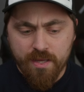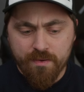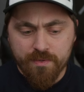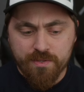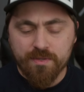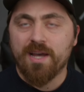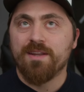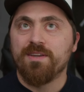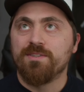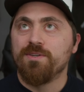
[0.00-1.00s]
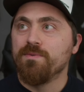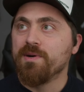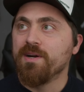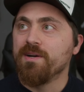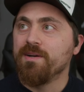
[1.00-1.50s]
it was the kind of thing too
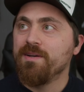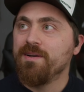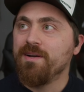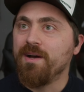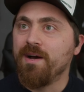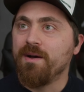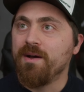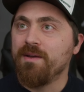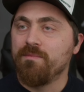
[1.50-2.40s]
where I